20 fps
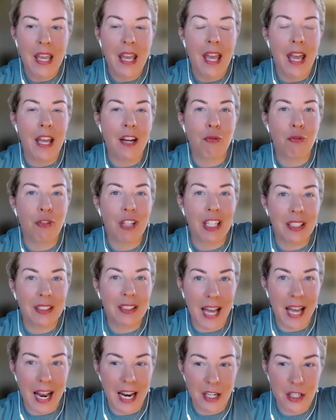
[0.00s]
and Rick
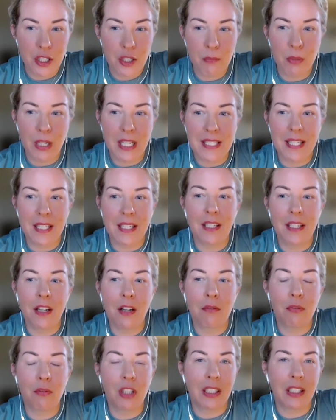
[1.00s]
Lash, President
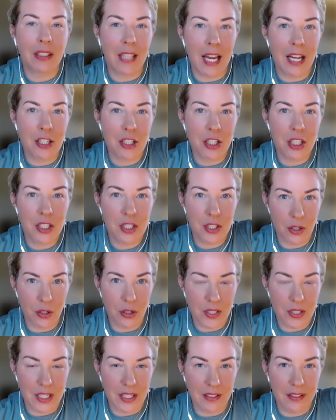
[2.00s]
of Rick Lash
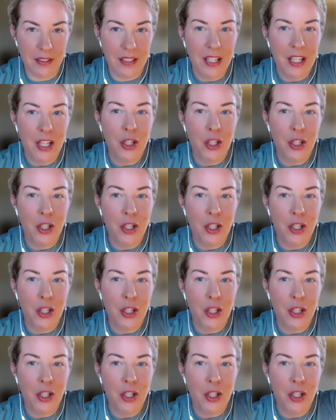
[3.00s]
Consulting,